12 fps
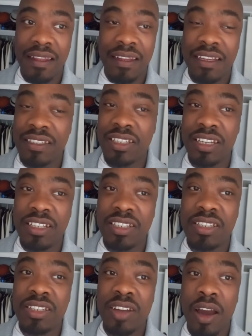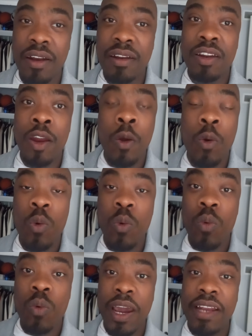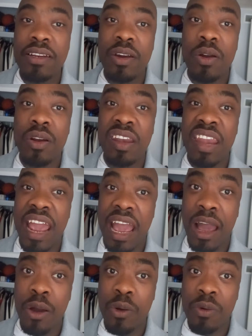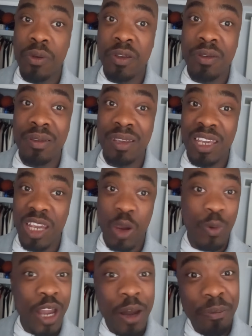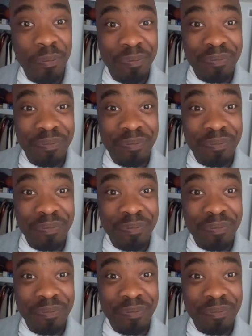Let's get started right now. Here we go.